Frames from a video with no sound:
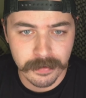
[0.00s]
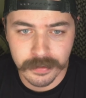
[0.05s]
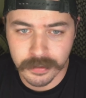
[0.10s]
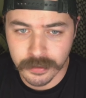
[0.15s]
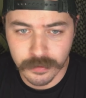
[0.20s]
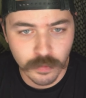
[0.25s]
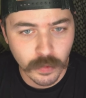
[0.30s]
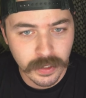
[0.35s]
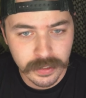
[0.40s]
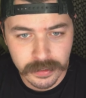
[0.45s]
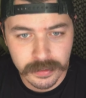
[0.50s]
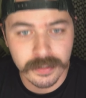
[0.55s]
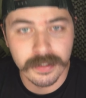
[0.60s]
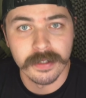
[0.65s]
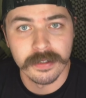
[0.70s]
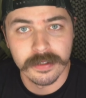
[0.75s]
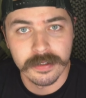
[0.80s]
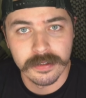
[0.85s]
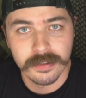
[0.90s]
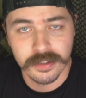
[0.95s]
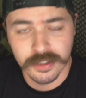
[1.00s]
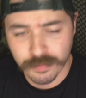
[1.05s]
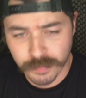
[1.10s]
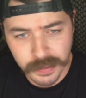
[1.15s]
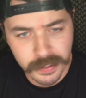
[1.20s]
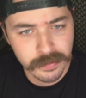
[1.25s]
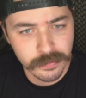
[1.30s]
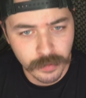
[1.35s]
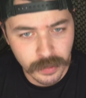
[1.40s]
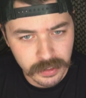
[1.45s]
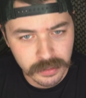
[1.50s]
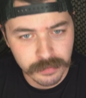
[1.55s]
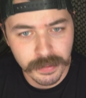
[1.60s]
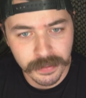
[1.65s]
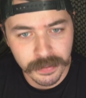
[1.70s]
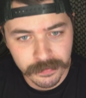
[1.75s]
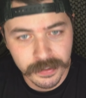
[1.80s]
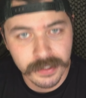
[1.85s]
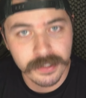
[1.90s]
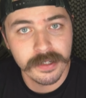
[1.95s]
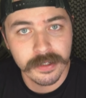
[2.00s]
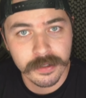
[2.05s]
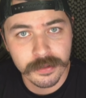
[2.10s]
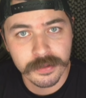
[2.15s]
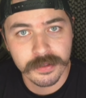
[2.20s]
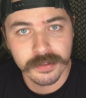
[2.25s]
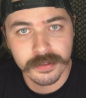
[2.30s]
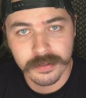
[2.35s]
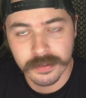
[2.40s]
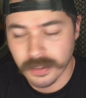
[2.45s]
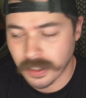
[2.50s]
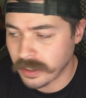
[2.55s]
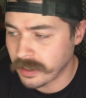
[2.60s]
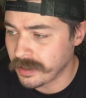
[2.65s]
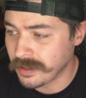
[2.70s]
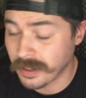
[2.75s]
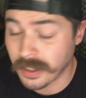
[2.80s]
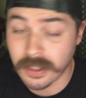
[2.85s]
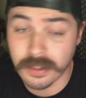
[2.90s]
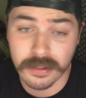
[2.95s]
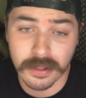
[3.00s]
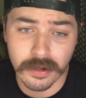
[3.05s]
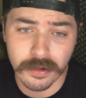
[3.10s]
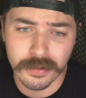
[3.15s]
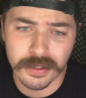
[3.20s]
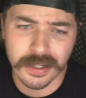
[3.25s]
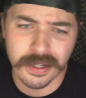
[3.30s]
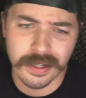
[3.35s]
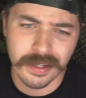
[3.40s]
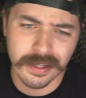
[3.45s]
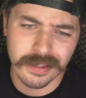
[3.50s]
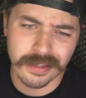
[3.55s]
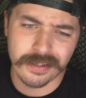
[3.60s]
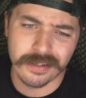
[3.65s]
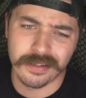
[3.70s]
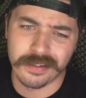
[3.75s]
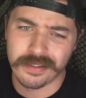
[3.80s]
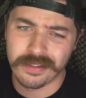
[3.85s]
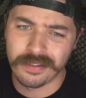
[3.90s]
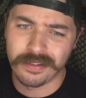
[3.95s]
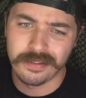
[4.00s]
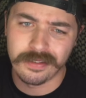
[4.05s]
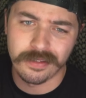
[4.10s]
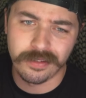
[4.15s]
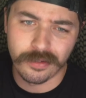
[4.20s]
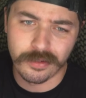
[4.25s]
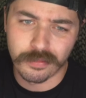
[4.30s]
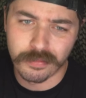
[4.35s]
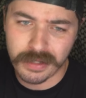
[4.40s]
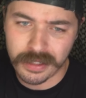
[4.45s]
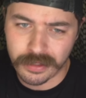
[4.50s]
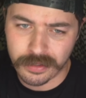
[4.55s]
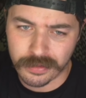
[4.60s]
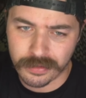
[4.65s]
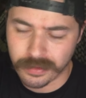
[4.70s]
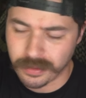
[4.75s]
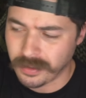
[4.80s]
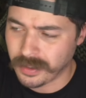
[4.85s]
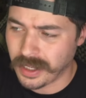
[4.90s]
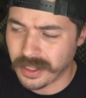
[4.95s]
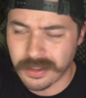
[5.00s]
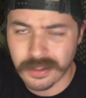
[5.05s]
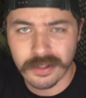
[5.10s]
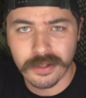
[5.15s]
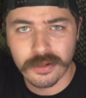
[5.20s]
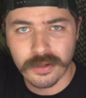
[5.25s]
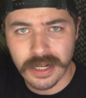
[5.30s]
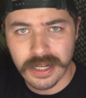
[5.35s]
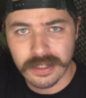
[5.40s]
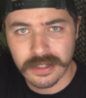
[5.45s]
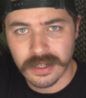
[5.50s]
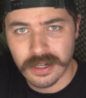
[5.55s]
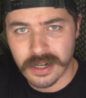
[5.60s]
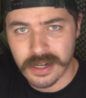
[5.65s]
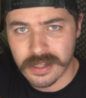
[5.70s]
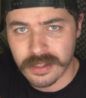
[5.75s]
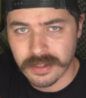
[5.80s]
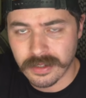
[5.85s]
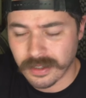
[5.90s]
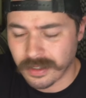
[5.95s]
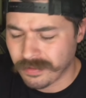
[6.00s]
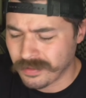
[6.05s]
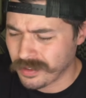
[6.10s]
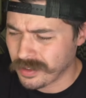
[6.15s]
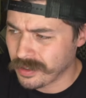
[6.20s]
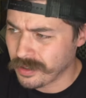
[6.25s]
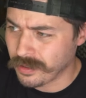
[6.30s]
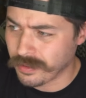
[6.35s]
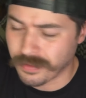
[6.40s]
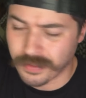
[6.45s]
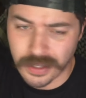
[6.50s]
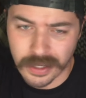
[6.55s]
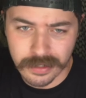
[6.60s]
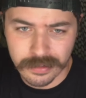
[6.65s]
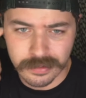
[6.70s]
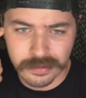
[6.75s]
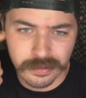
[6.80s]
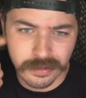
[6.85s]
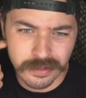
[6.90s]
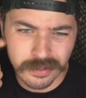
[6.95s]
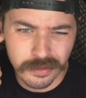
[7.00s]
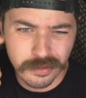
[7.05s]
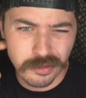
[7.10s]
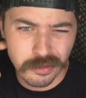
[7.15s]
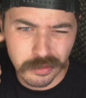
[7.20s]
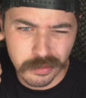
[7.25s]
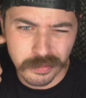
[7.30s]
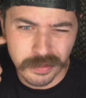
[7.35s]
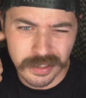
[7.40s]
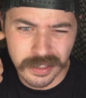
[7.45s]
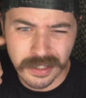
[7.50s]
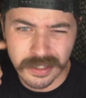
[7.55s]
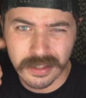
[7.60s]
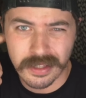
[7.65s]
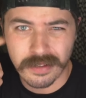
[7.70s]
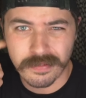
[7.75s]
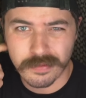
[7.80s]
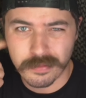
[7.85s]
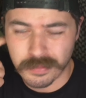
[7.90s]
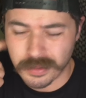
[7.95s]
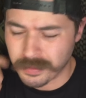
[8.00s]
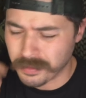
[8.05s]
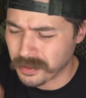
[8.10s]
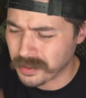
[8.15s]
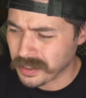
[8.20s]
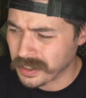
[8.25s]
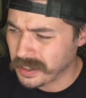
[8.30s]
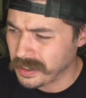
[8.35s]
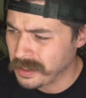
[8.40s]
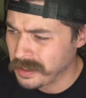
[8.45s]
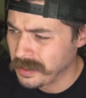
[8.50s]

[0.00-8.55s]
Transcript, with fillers: just watch this. Just please watch my videos and hit. Oh yeah, hit the the little bell. Hit the little icon that gives you the notifications because YouTube's been taking that from people again.